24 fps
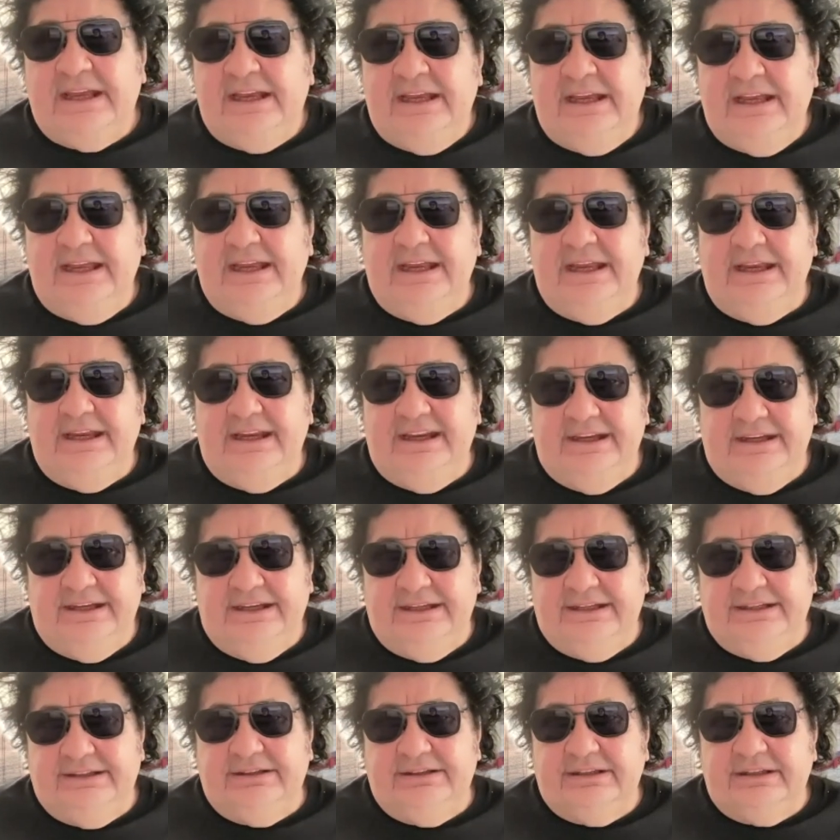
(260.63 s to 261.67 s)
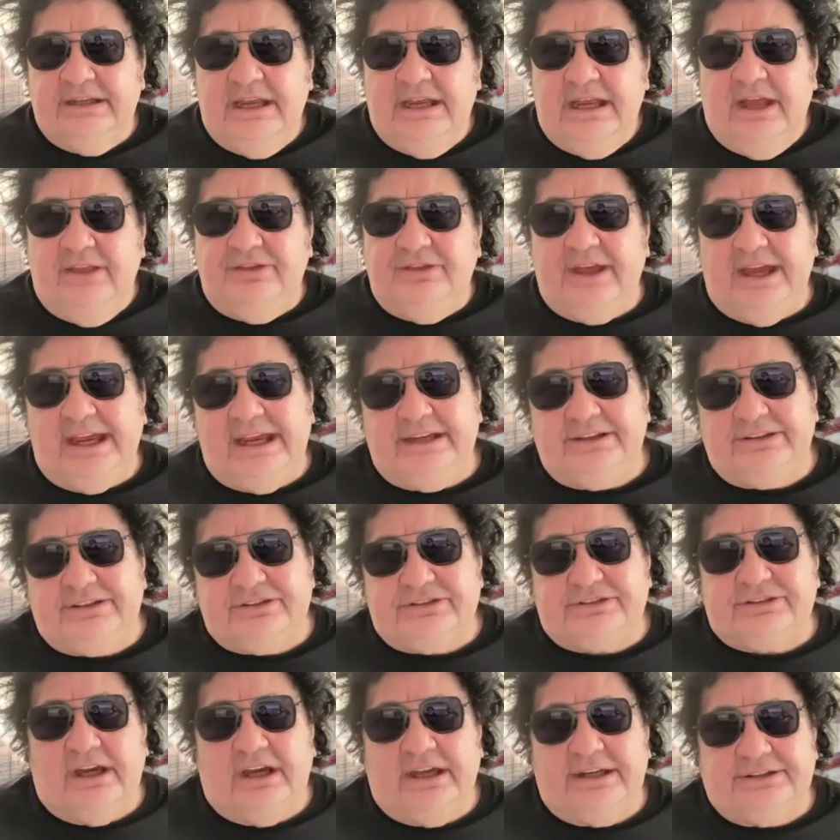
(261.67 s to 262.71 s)
And they had
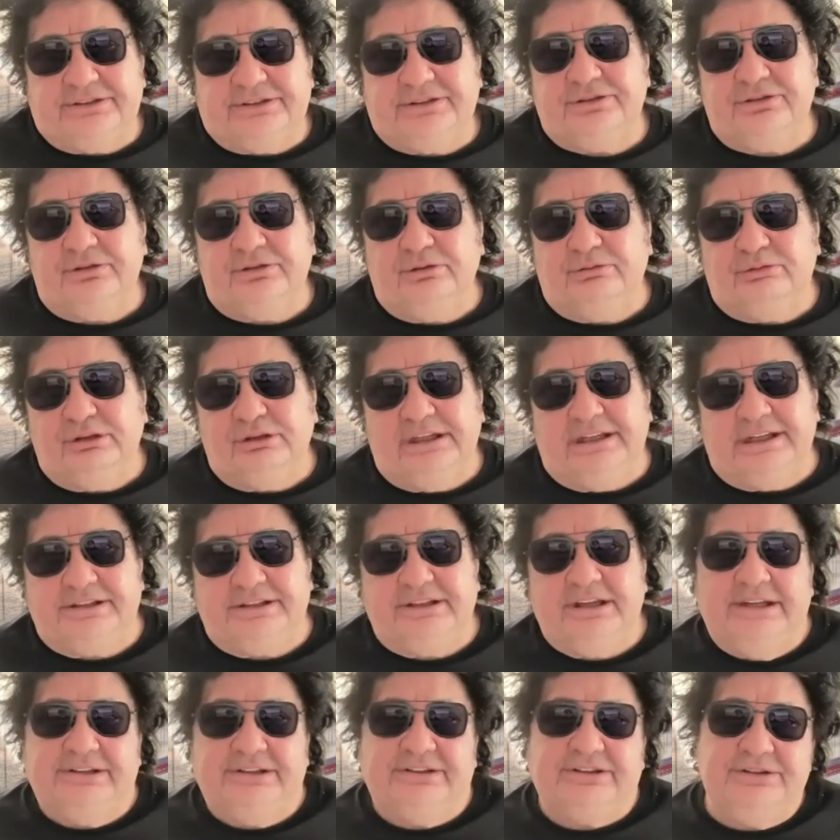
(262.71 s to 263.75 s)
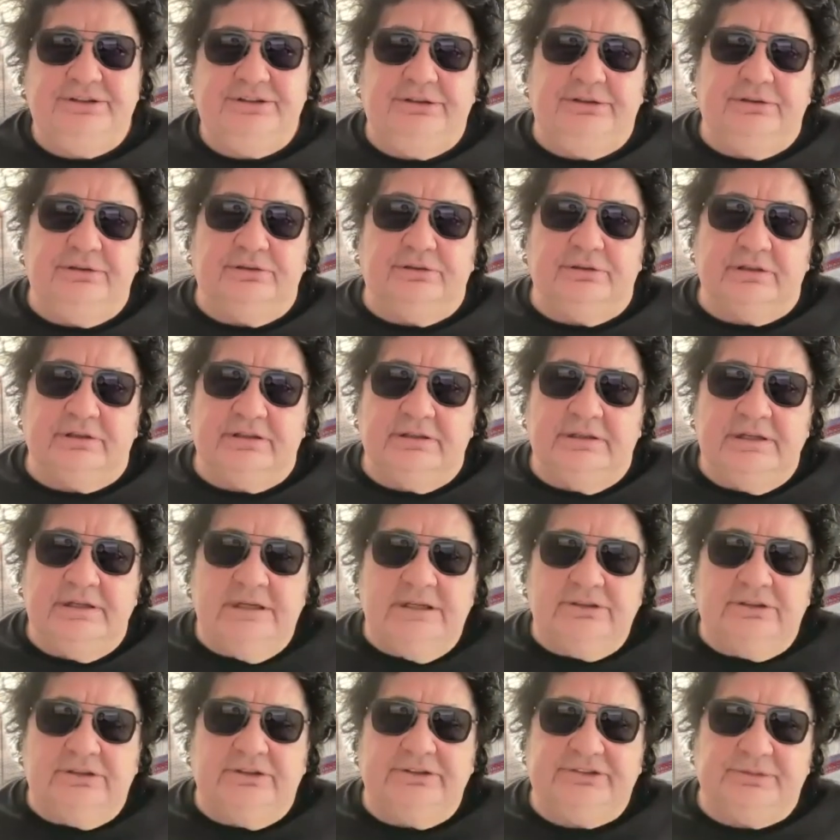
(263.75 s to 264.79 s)
decided to relocate to New York
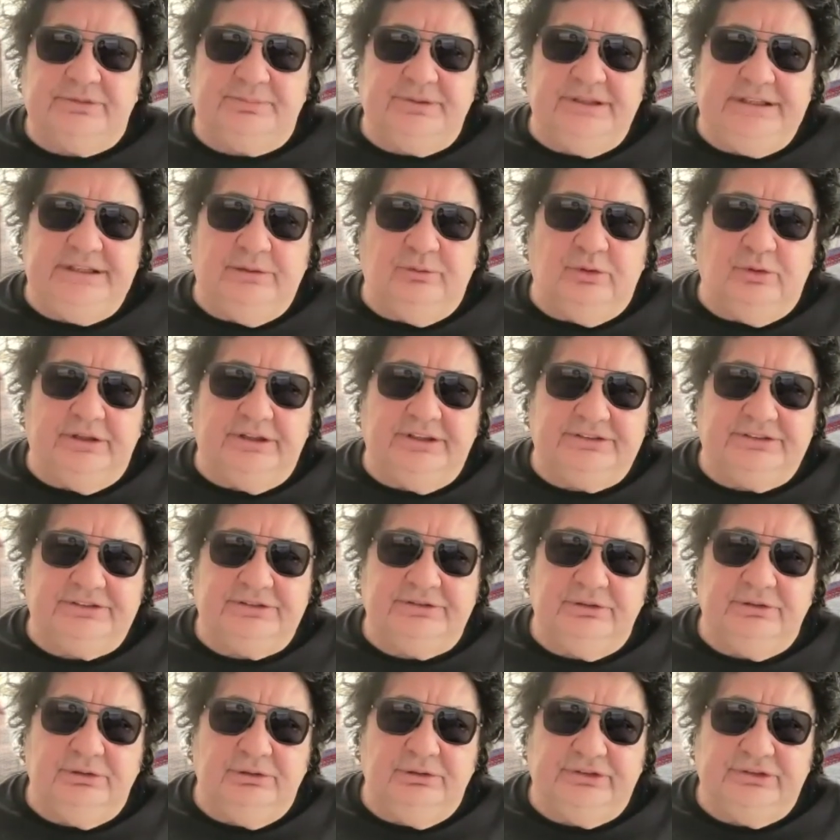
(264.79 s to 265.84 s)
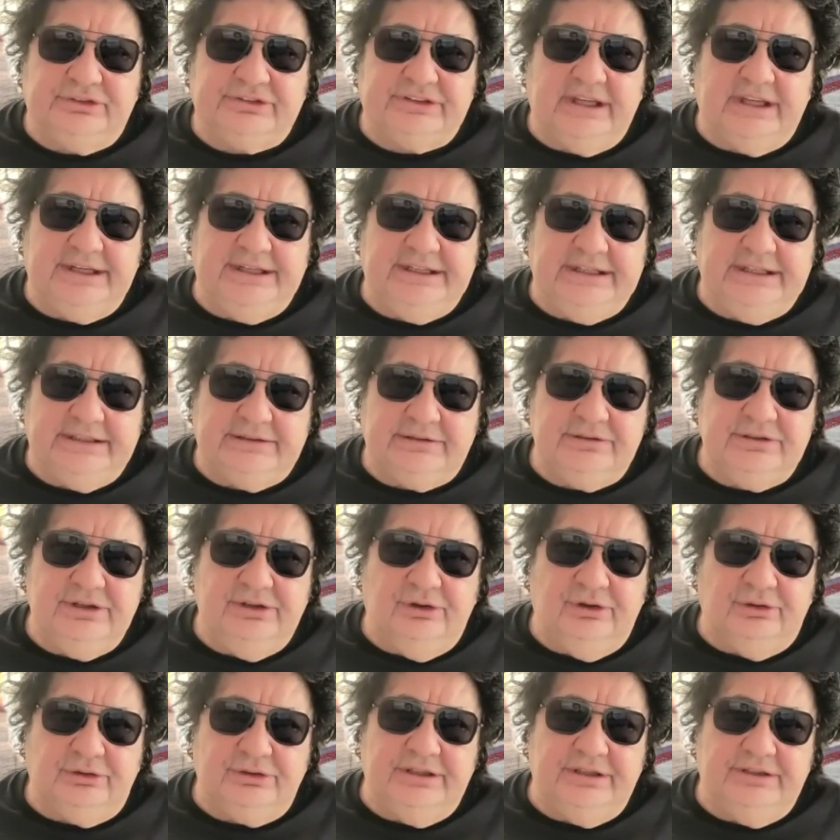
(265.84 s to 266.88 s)
because Sabina wanted to study at New
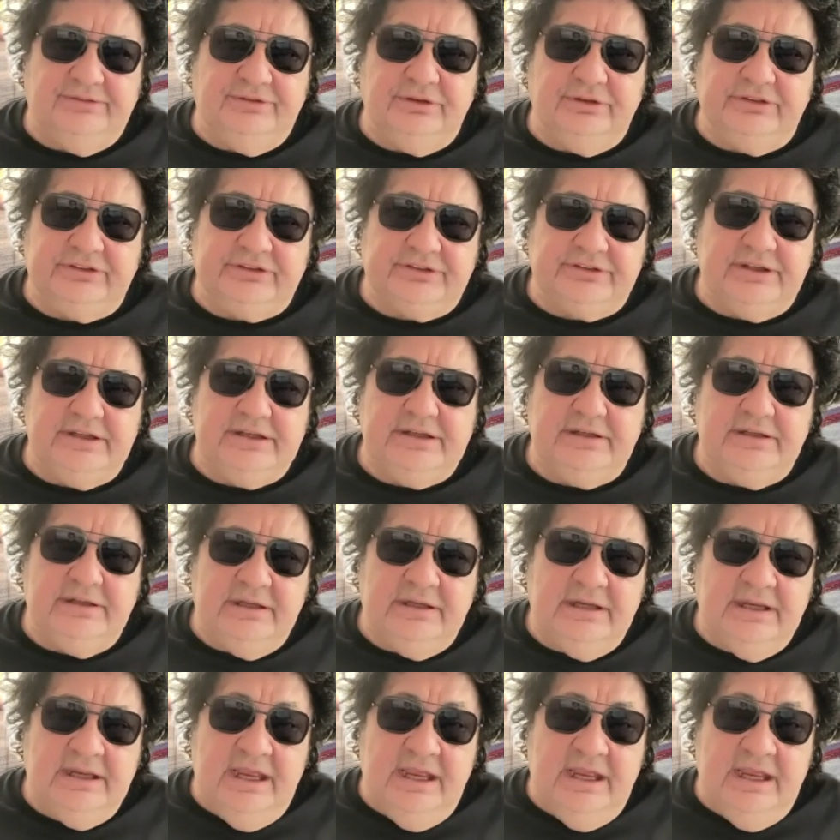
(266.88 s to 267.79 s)
York University.